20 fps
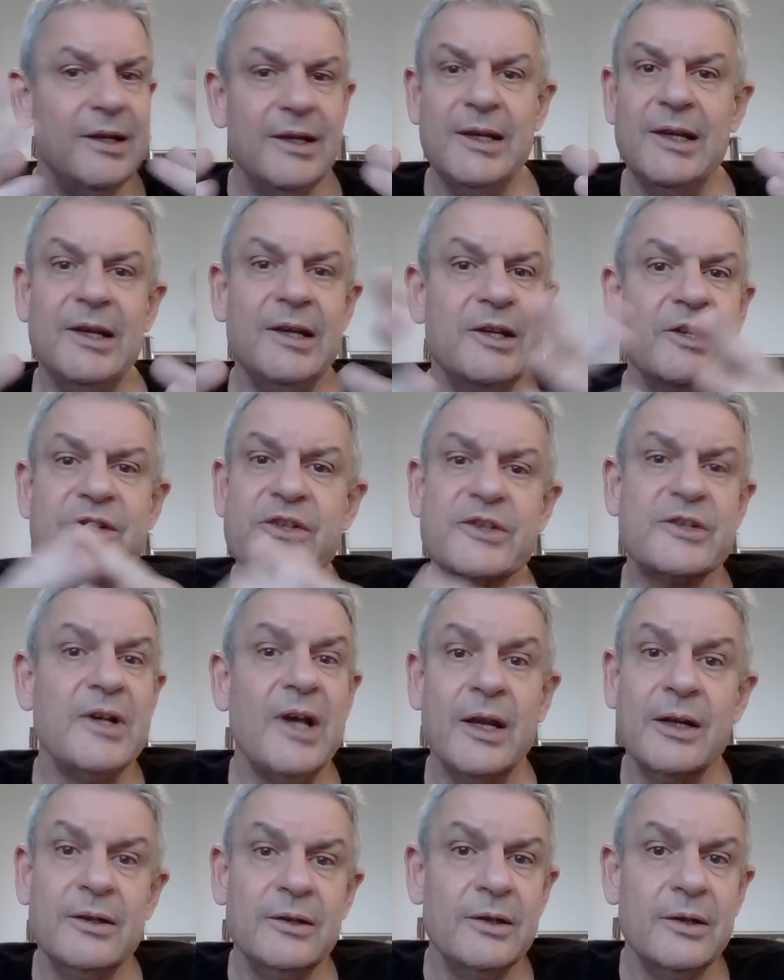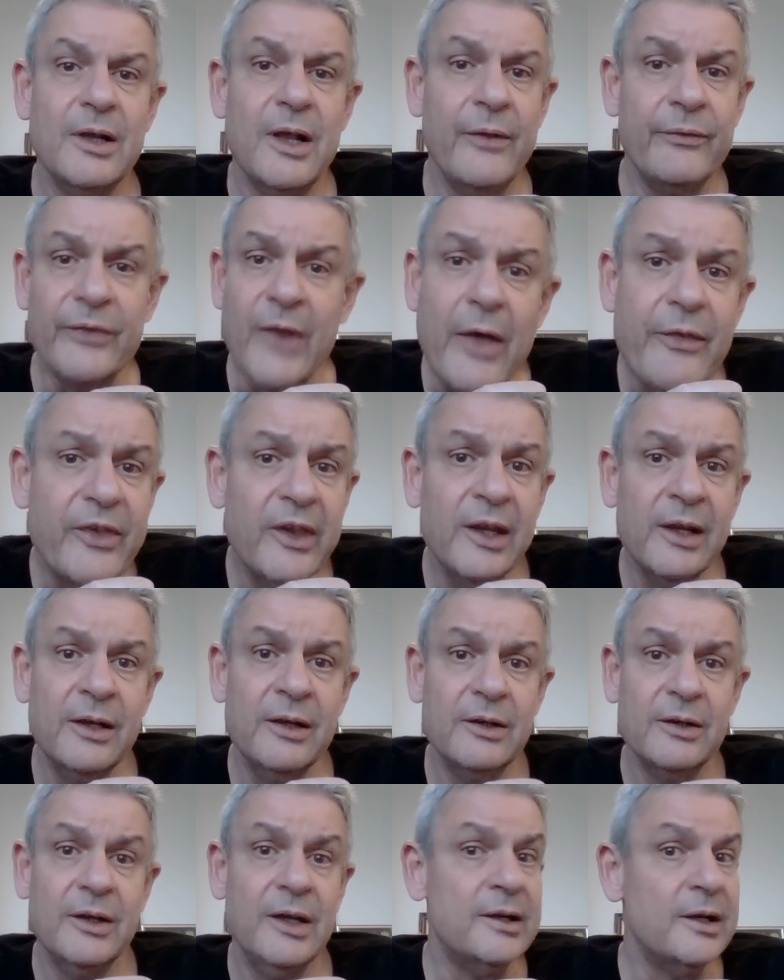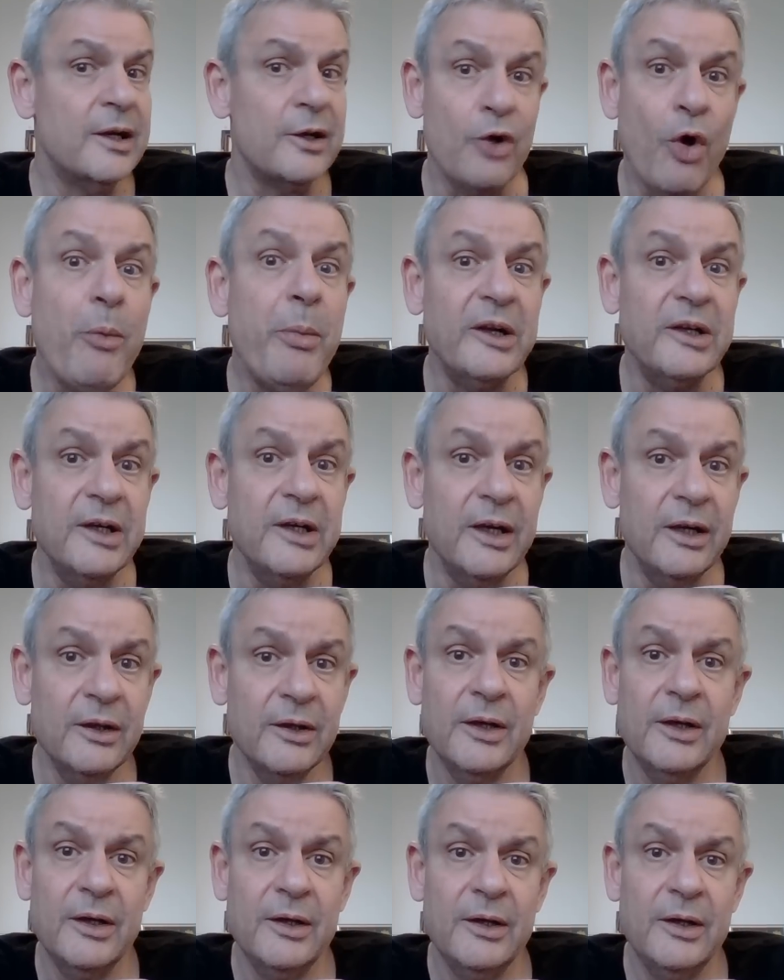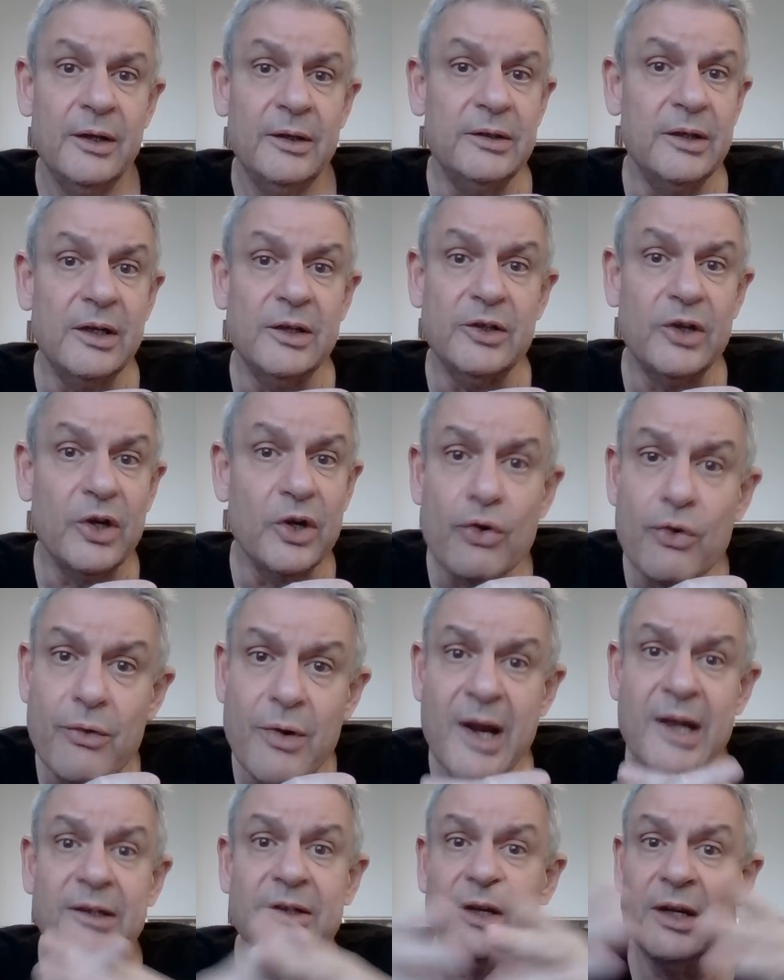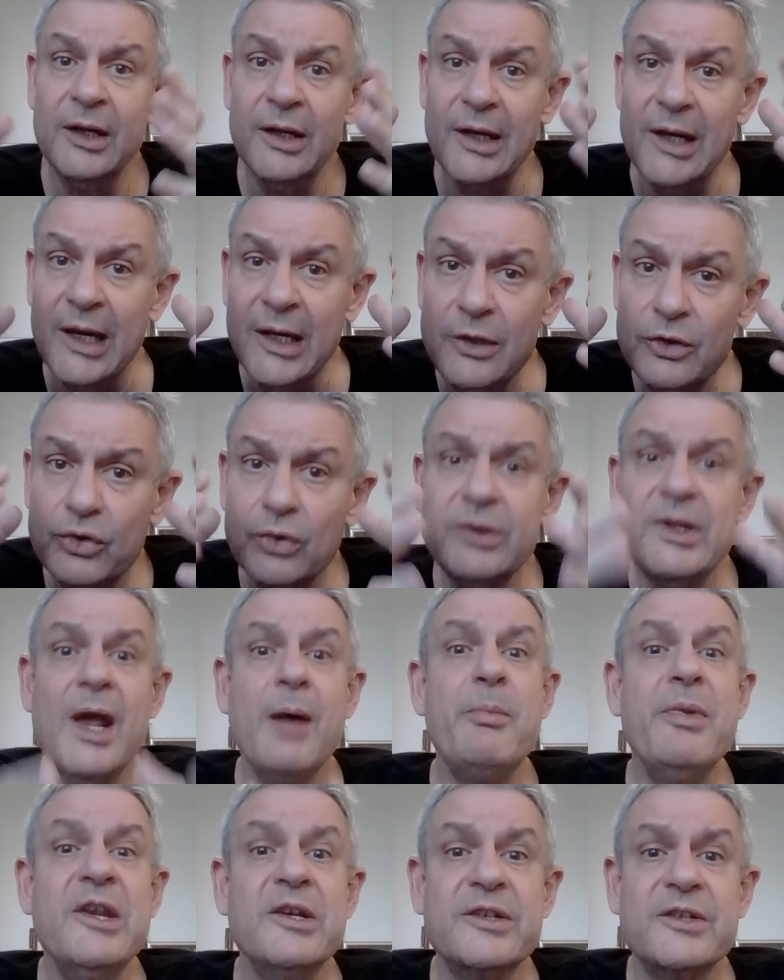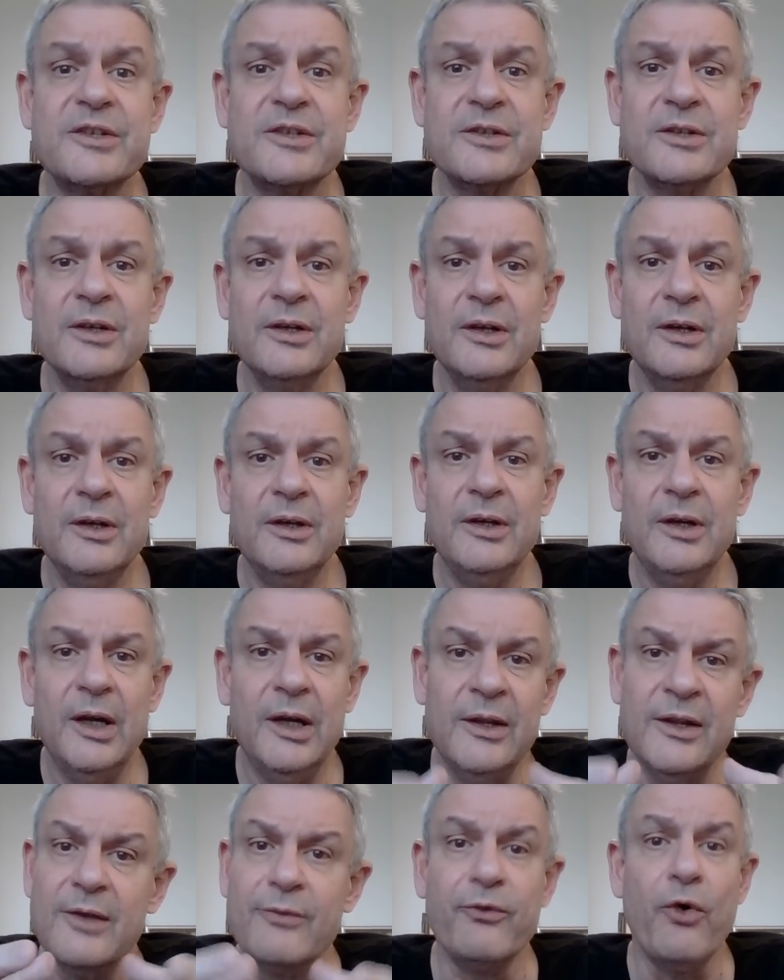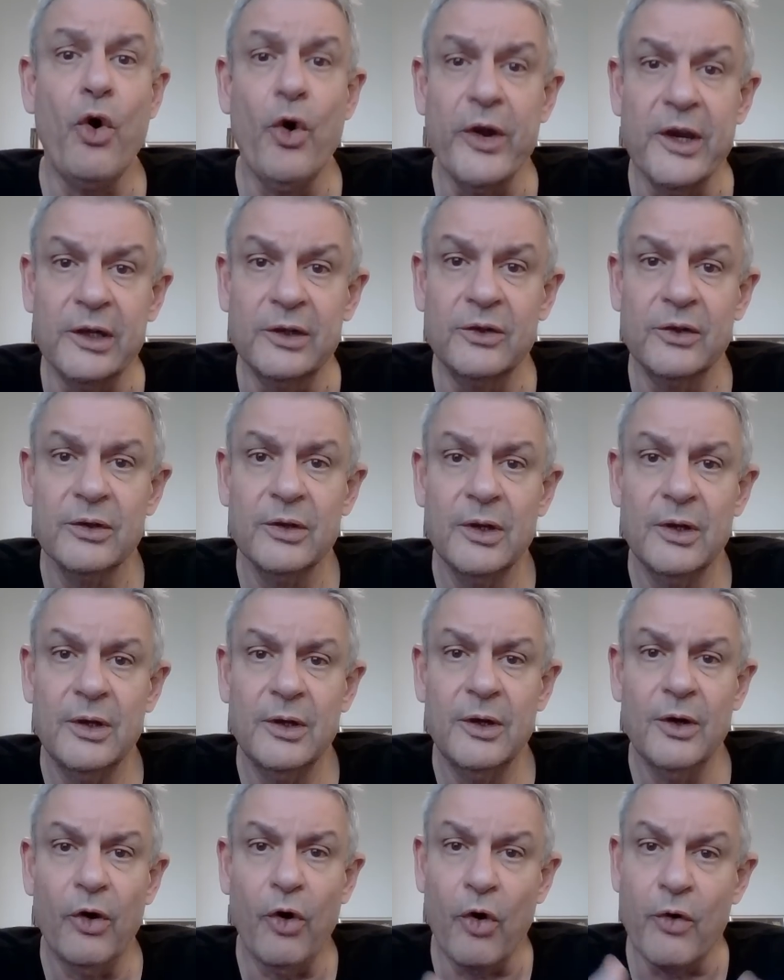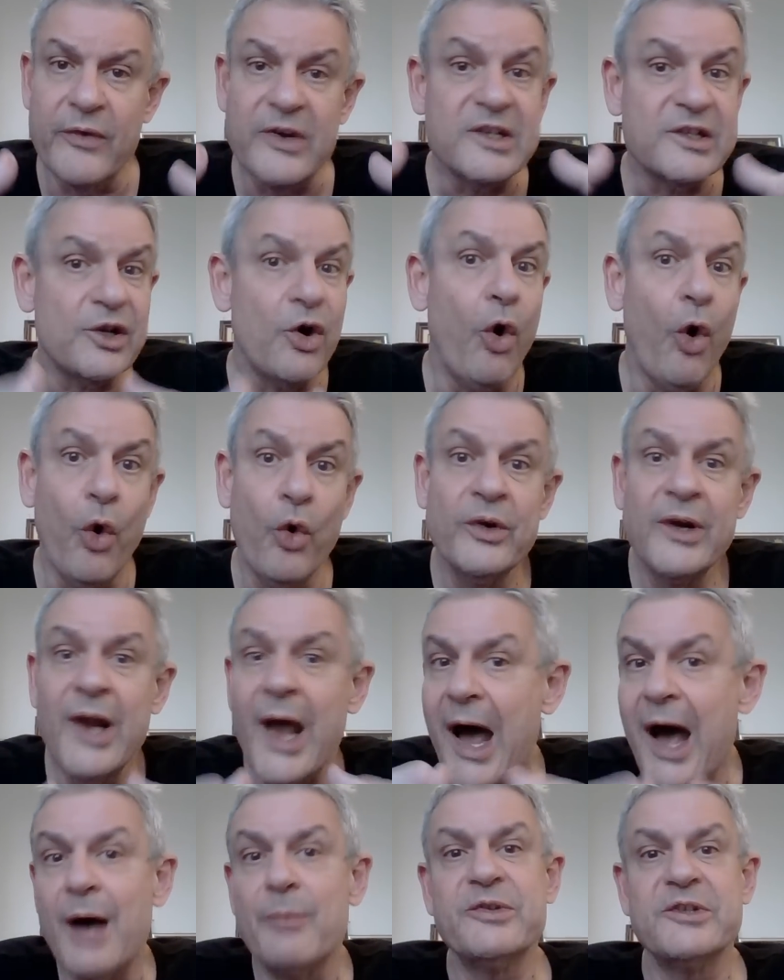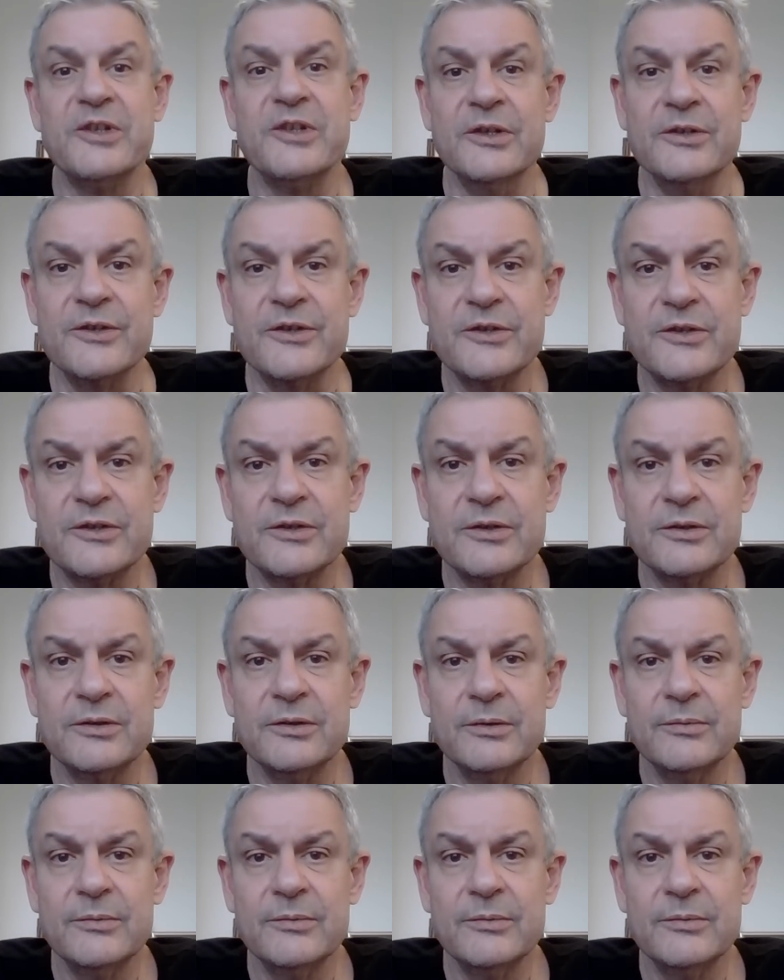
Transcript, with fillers: He is nothing and a nobody, deteriorating into the abyss and the void of his own absence,